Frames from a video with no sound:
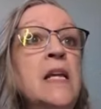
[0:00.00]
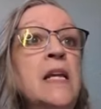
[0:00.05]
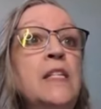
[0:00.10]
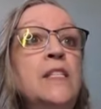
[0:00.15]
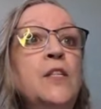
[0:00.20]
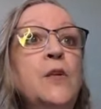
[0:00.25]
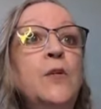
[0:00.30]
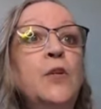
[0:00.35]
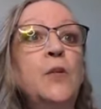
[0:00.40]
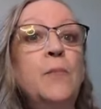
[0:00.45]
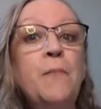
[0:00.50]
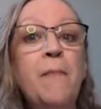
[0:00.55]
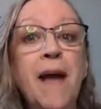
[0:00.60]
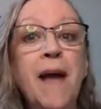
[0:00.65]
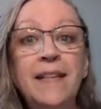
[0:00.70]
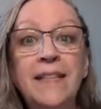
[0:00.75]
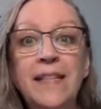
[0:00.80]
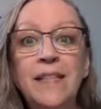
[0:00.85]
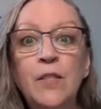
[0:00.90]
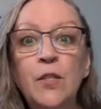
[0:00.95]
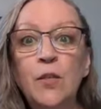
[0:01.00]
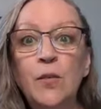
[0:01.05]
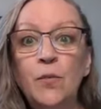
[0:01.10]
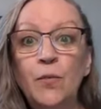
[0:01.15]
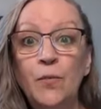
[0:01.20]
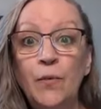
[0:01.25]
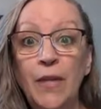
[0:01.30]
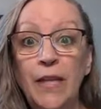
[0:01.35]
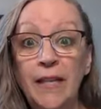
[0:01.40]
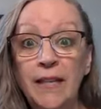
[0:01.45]
So humectants are
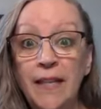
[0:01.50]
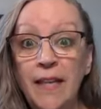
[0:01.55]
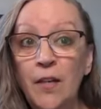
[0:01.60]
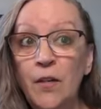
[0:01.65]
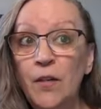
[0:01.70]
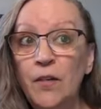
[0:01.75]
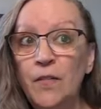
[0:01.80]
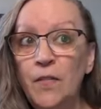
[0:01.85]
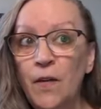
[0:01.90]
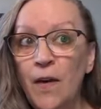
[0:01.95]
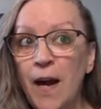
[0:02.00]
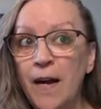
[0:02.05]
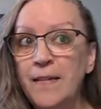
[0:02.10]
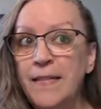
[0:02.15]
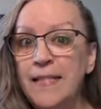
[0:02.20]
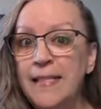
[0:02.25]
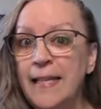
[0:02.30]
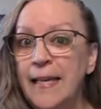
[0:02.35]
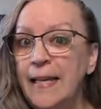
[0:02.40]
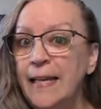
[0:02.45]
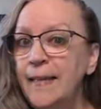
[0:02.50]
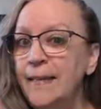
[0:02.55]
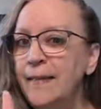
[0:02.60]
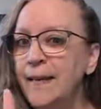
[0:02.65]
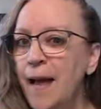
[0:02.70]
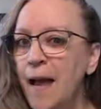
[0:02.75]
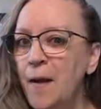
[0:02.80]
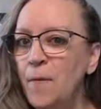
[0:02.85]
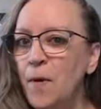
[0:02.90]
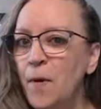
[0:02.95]
really good for our skin.
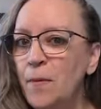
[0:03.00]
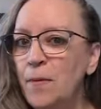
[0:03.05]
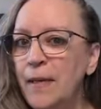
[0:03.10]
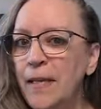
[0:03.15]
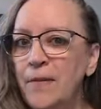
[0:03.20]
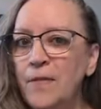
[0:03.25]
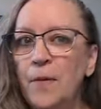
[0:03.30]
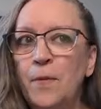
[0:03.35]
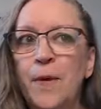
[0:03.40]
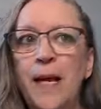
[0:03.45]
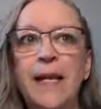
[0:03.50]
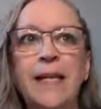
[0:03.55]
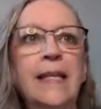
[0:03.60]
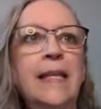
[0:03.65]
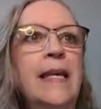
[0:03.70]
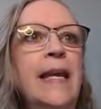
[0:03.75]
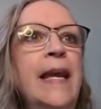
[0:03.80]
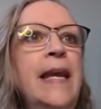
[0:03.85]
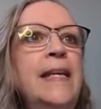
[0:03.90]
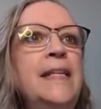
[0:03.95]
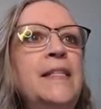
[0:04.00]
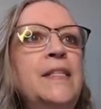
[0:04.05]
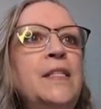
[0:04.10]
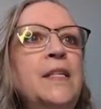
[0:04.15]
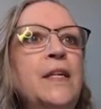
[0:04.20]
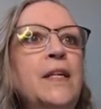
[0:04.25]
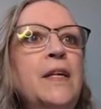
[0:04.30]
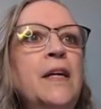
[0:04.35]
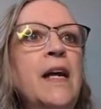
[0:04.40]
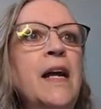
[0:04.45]
I won't give away the
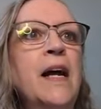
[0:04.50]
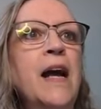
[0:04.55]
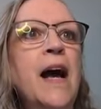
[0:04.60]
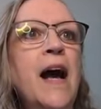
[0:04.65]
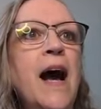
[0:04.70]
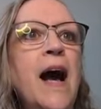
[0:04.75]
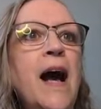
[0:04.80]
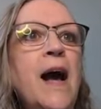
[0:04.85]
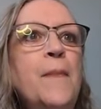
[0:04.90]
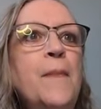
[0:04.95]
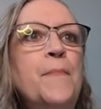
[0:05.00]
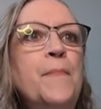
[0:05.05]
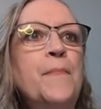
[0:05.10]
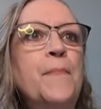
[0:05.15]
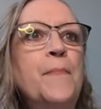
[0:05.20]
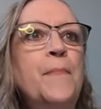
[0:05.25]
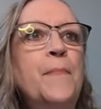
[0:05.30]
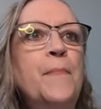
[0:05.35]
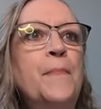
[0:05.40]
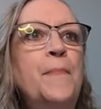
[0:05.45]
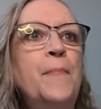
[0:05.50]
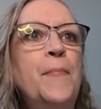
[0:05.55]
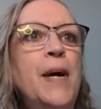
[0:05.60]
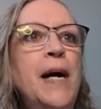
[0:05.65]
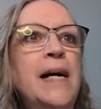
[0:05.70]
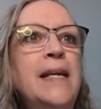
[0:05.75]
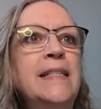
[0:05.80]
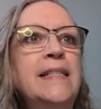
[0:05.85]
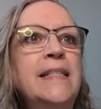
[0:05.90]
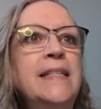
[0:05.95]
answer,
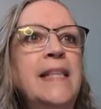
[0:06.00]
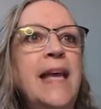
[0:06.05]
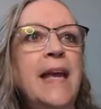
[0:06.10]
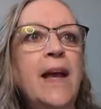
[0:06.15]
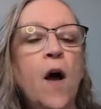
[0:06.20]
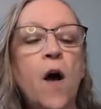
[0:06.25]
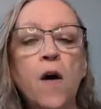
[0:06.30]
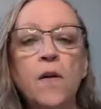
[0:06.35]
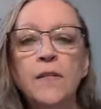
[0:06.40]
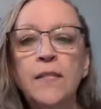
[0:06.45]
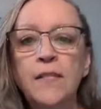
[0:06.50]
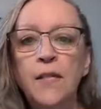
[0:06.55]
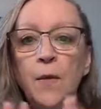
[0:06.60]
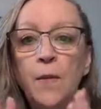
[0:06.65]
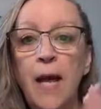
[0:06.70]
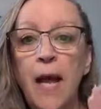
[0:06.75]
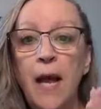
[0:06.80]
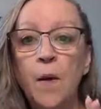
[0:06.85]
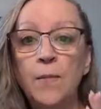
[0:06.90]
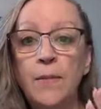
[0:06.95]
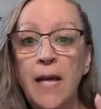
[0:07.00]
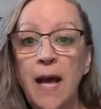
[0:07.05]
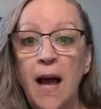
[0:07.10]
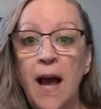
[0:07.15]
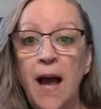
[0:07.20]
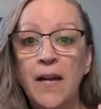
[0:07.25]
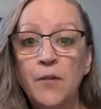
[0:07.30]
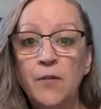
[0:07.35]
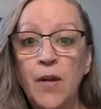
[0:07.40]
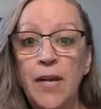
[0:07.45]
but they also help to
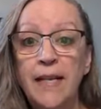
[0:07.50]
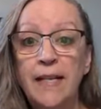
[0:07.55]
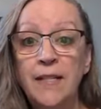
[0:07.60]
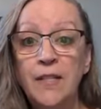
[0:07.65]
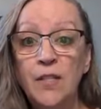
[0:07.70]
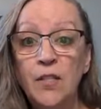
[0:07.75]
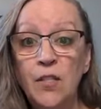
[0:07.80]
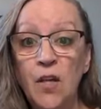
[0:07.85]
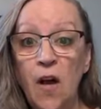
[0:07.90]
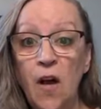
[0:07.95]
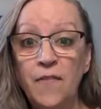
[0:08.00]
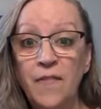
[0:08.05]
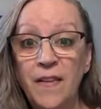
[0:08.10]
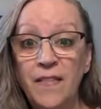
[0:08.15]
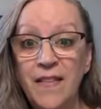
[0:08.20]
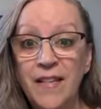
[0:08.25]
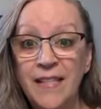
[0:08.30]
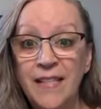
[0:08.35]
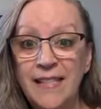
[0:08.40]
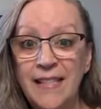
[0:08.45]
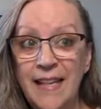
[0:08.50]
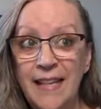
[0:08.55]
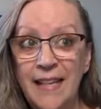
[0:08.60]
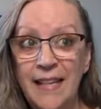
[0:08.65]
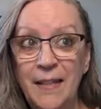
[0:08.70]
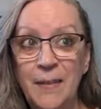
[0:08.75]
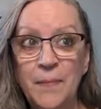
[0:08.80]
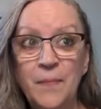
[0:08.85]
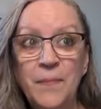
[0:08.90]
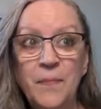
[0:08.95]
hydrate and soften the
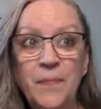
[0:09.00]
skin.